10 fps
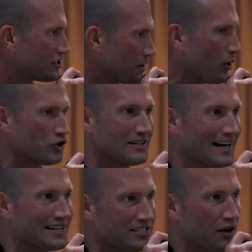is the person
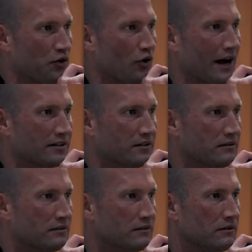that can self-correct.
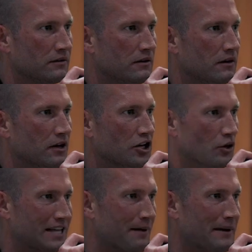You
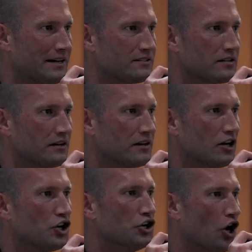know what that means?
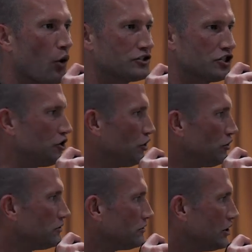You know what to
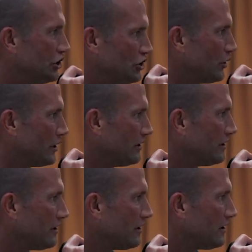do, do it.
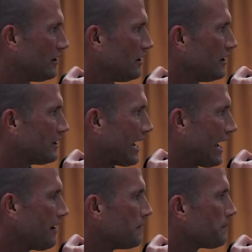
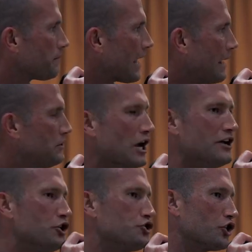Okay? And,
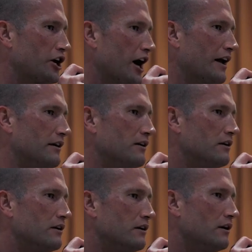and use your gut.
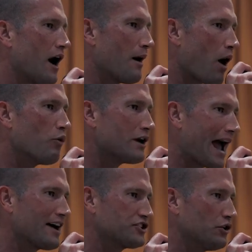I, I want
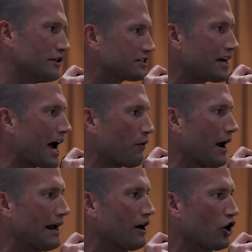to ask you, this guy
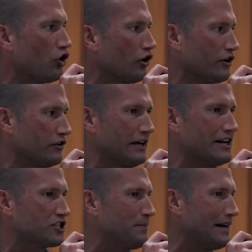right here, clearly
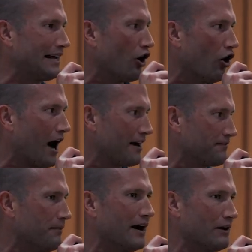he is spending a lot
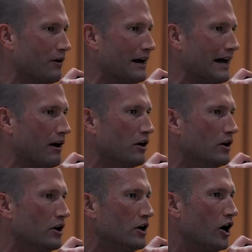of money right now
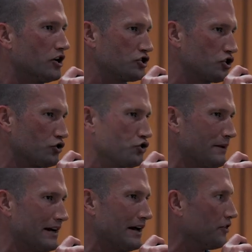on social
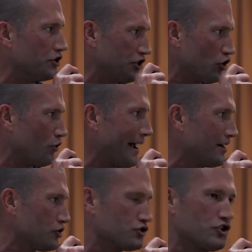media. The general
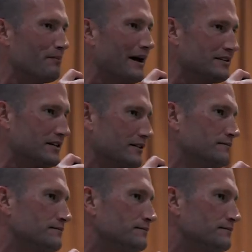managers are amazing.